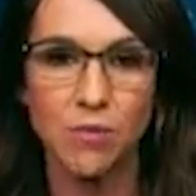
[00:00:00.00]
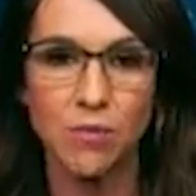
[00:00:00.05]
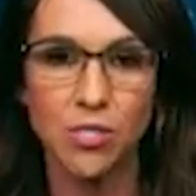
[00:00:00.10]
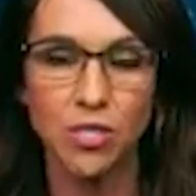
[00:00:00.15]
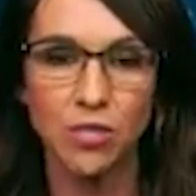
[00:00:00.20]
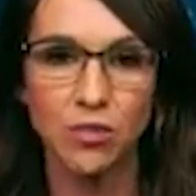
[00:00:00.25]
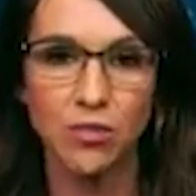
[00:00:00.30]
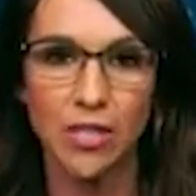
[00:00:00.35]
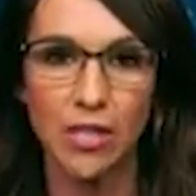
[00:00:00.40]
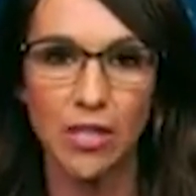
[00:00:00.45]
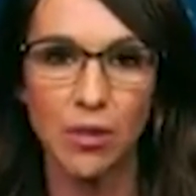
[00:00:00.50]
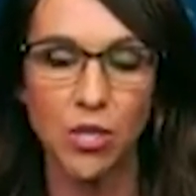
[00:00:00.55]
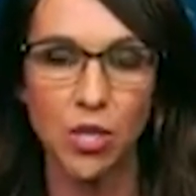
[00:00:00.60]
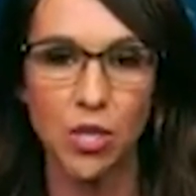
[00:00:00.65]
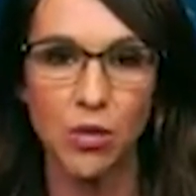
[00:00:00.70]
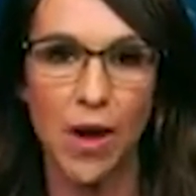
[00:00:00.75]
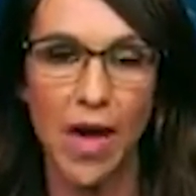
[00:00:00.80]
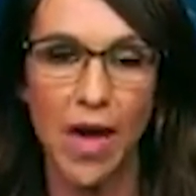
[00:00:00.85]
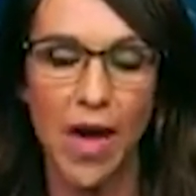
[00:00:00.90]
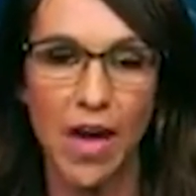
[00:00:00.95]
Certainly
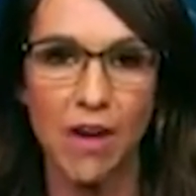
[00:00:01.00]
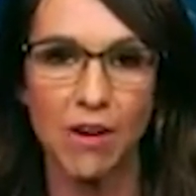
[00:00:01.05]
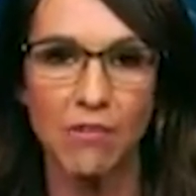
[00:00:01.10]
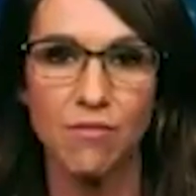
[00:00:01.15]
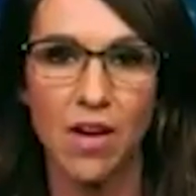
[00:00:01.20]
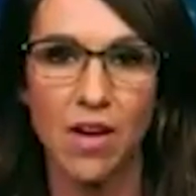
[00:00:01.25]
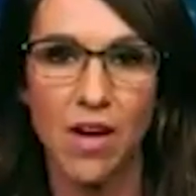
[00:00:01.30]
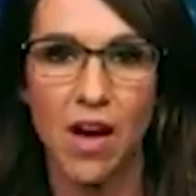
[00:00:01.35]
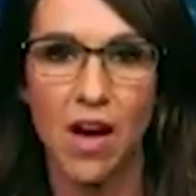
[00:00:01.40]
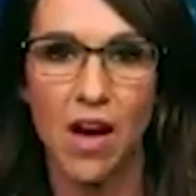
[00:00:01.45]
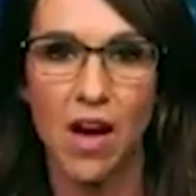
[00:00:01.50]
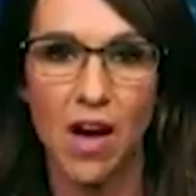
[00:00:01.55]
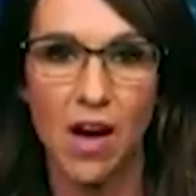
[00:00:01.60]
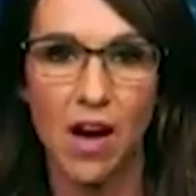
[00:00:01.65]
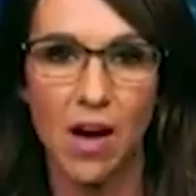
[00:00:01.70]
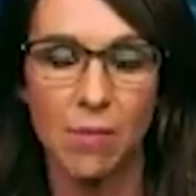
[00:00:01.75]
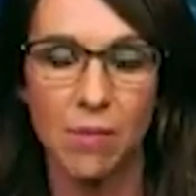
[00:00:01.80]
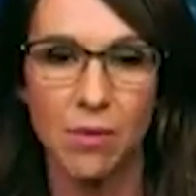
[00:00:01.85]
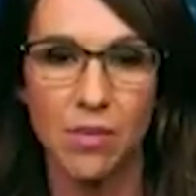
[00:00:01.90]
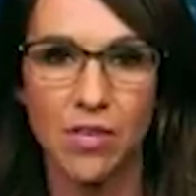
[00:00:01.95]
when you have
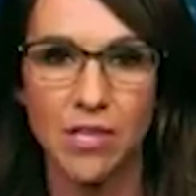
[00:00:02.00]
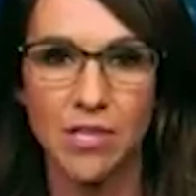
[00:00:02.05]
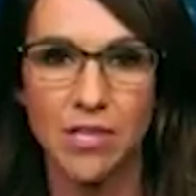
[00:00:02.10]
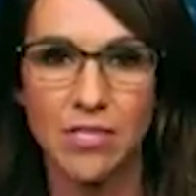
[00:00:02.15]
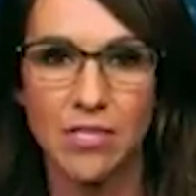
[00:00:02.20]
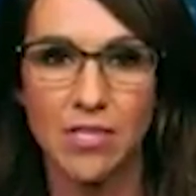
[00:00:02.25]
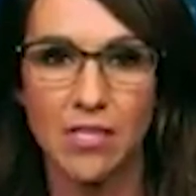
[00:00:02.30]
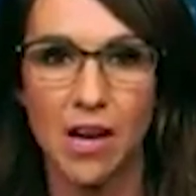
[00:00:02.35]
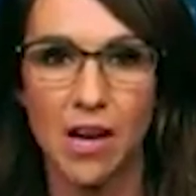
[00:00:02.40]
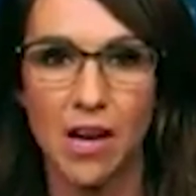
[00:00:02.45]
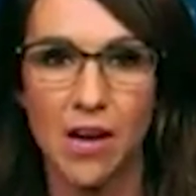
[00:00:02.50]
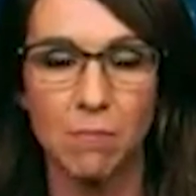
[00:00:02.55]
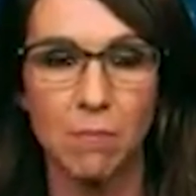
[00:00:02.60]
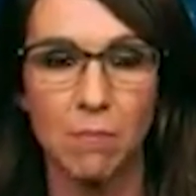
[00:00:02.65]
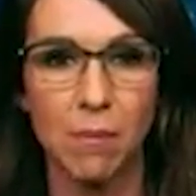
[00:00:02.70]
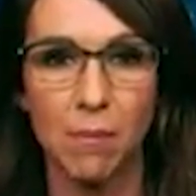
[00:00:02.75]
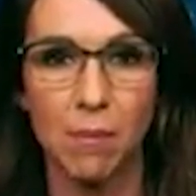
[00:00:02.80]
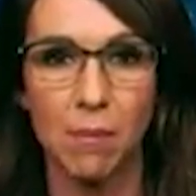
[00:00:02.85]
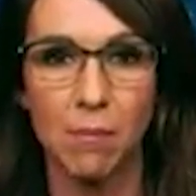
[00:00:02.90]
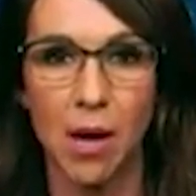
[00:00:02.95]

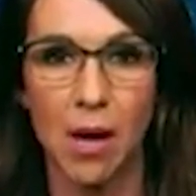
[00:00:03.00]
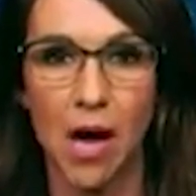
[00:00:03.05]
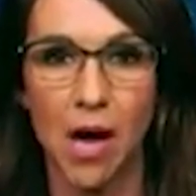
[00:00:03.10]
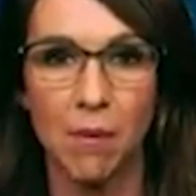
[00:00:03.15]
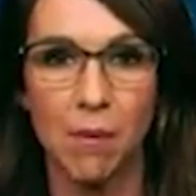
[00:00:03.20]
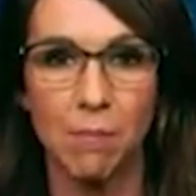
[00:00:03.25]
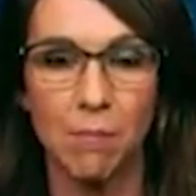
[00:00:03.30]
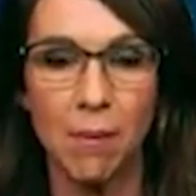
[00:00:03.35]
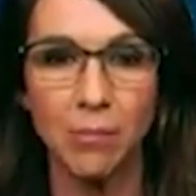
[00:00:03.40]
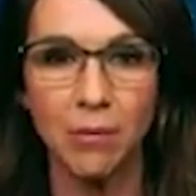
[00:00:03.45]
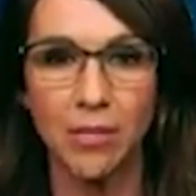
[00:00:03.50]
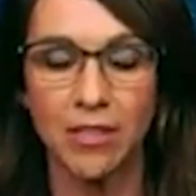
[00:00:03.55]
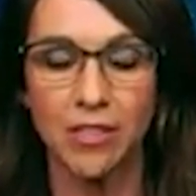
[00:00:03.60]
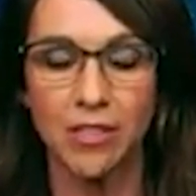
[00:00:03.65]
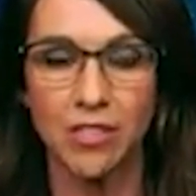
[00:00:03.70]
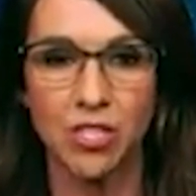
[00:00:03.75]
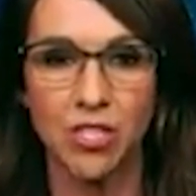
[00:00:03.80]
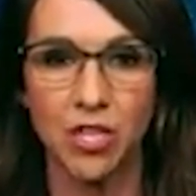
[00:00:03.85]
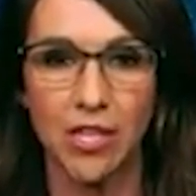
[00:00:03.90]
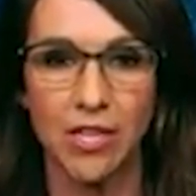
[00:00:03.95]

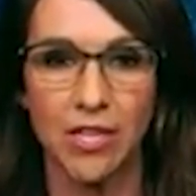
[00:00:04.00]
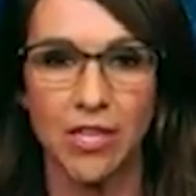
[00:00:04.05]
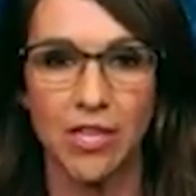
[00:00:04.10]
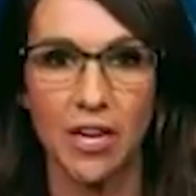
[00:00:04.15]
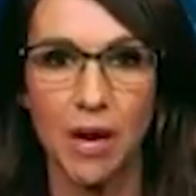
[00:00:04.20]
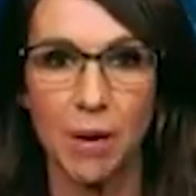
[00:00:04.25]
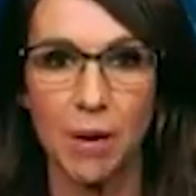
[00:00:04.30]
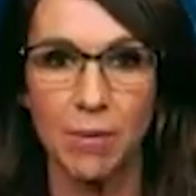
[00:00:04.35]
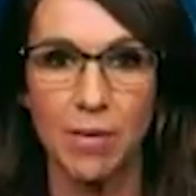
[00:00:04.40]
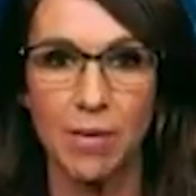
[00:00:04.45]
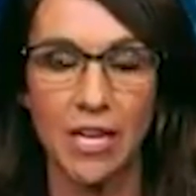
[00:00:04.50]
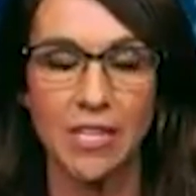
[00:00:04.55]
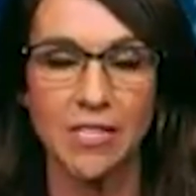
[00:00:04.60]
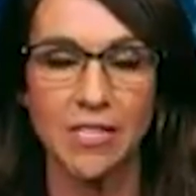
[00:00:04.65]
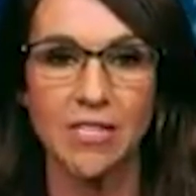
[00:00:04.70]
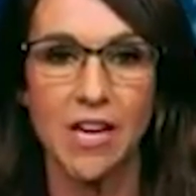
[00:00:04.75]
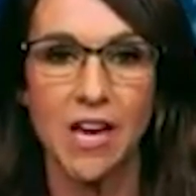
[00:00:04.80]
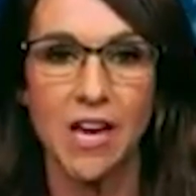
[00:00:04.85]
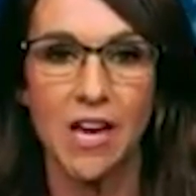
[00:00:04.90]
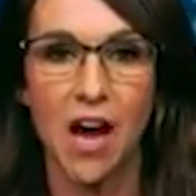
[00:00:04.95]
publicly traded
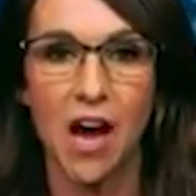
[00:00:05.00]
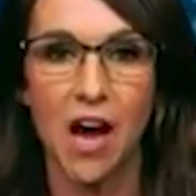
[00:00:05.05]
companies.